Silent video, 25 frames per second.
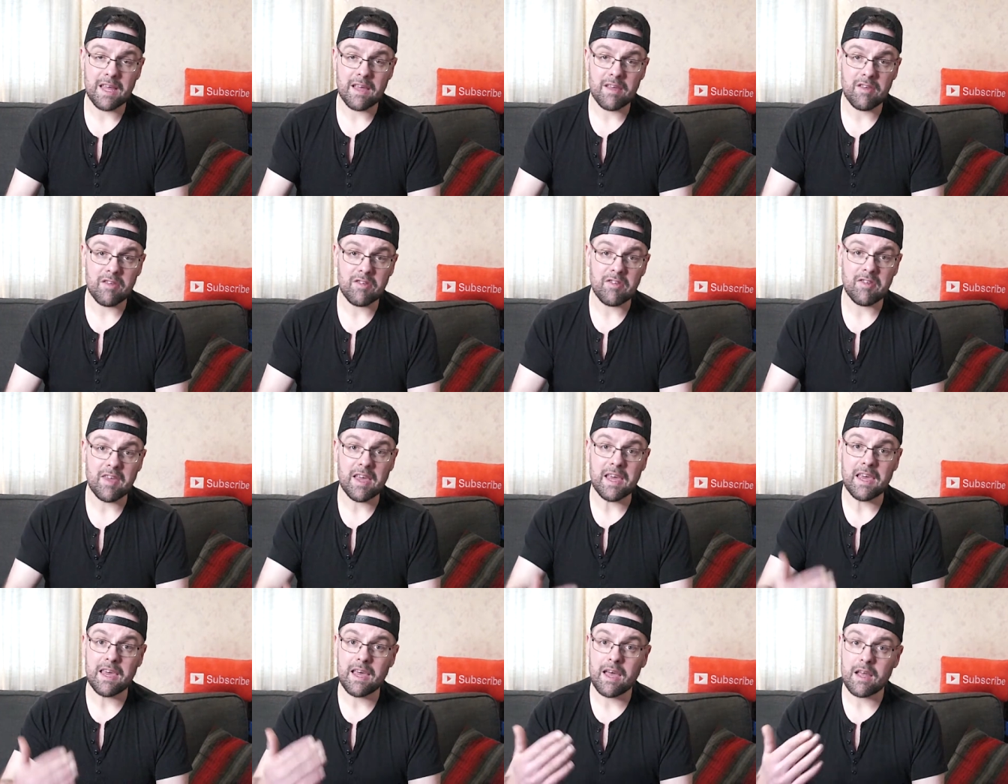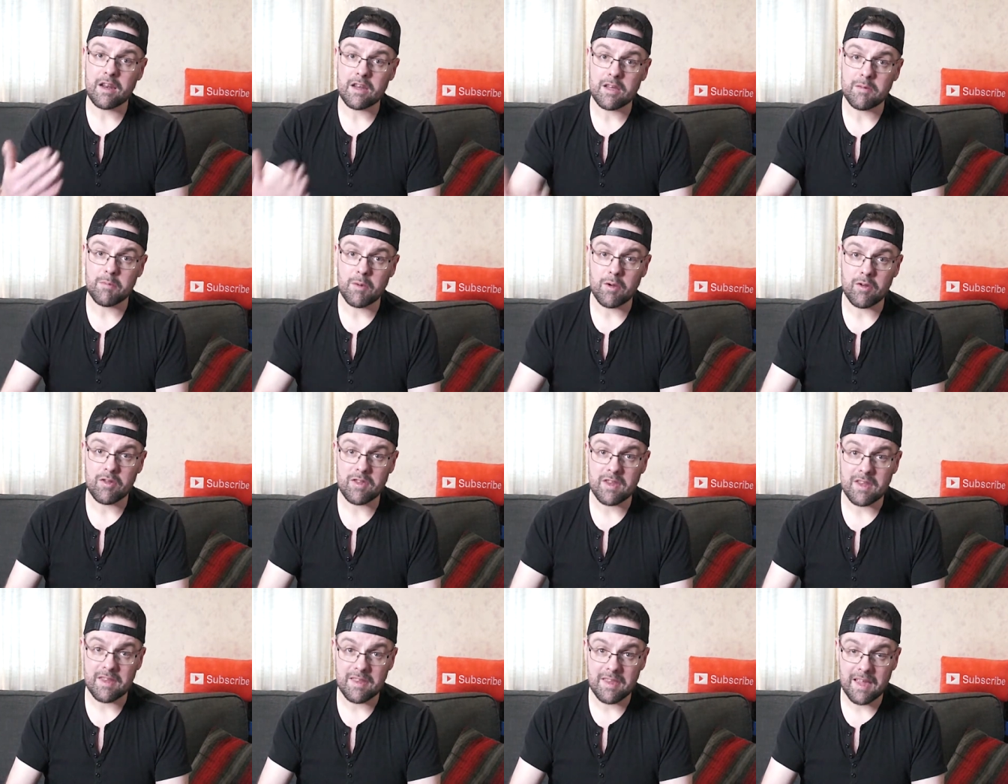is, he can't come out
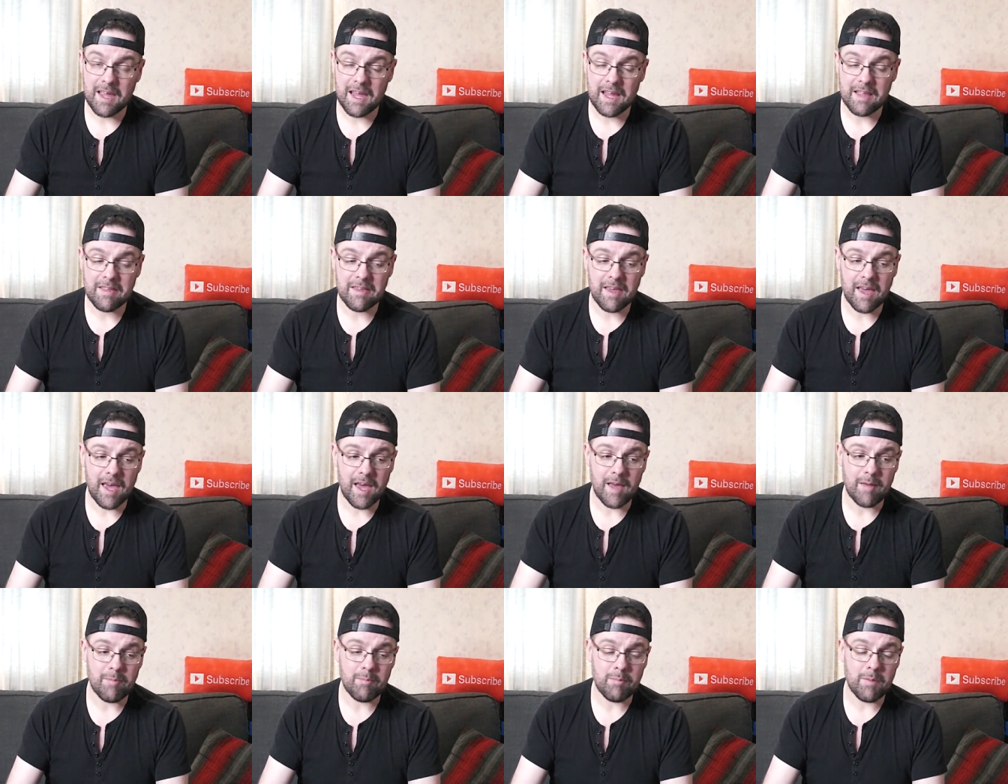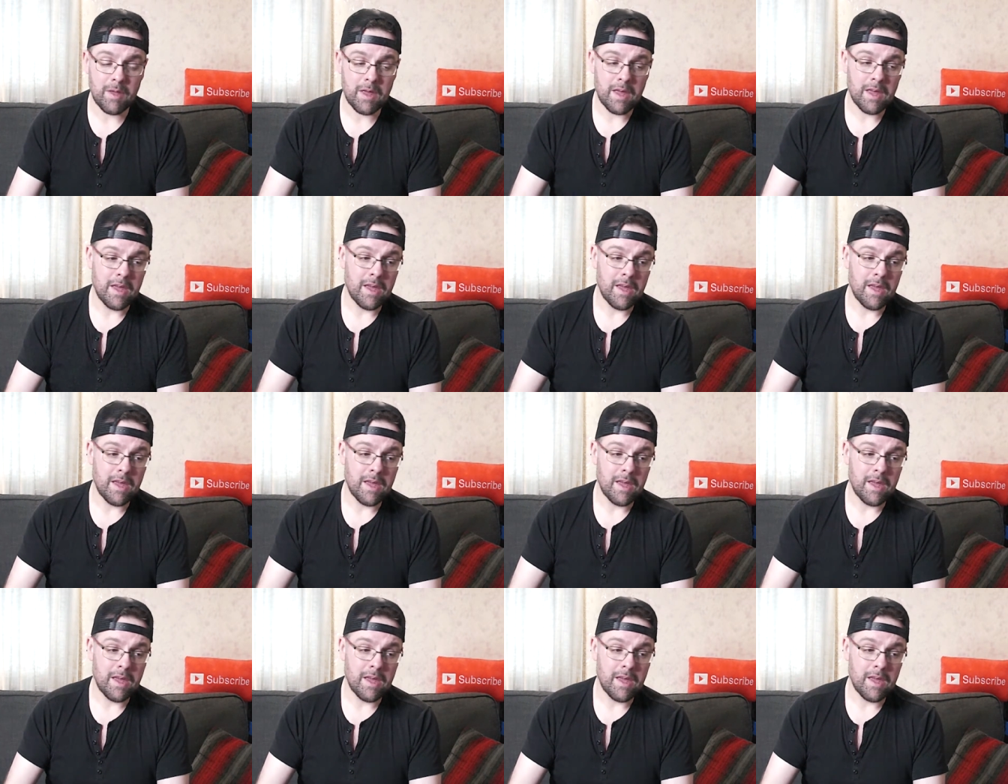in the daytime.